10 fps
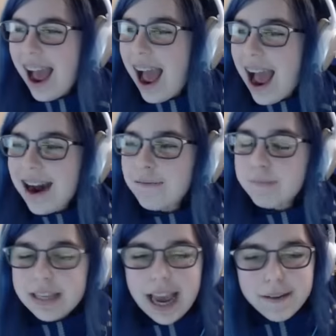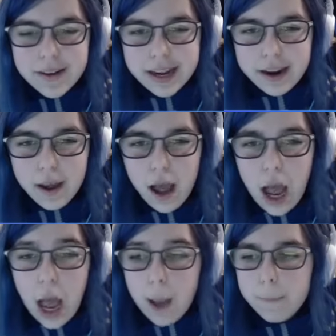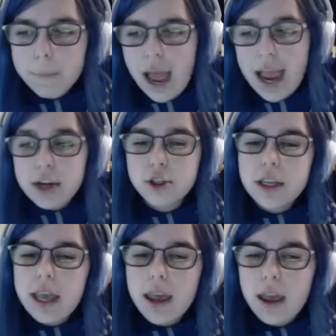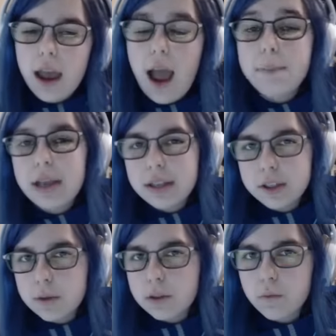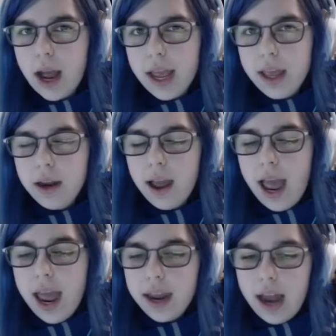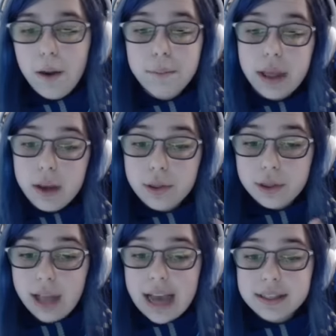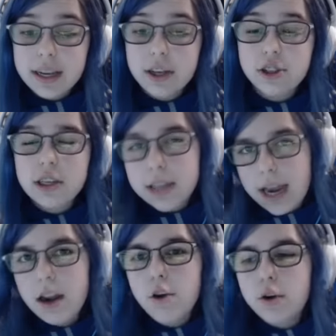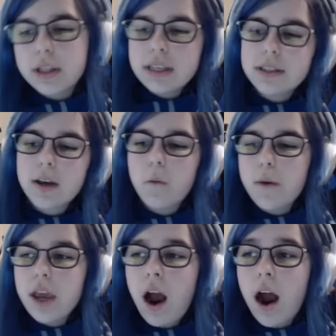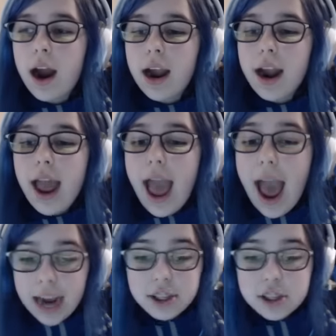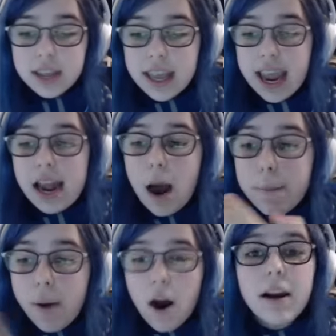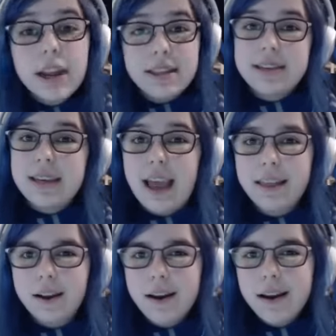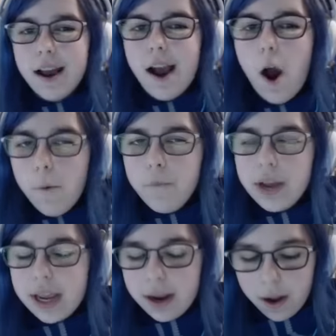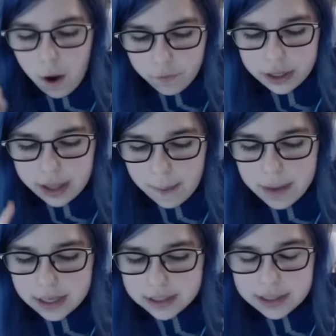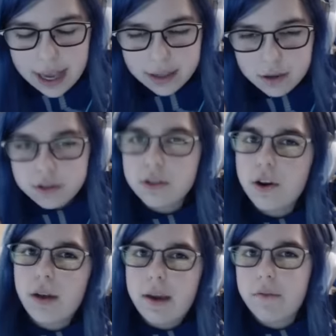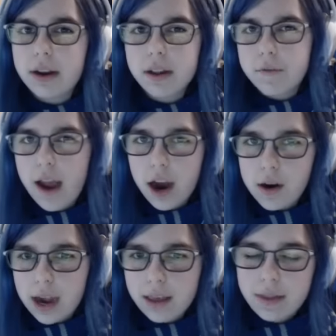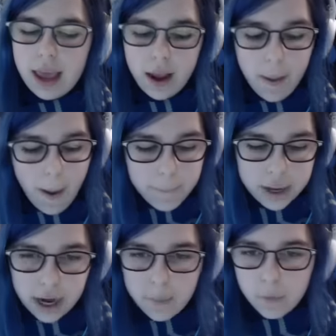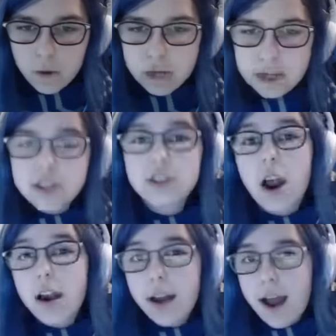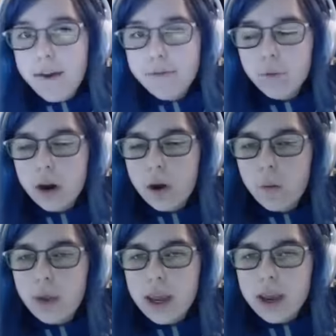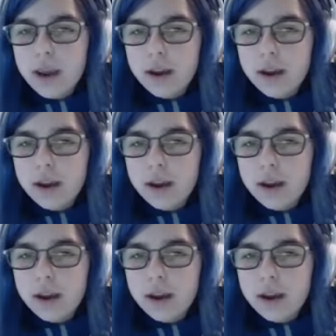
But yeah, we're gonna, I played this with Ryan, and now I'm playing with Lastic, and she's kind of new to this, so we are actually in a party together. Hopefully that means that there's no, like, friendly fire or anything. But we're gonna start off where we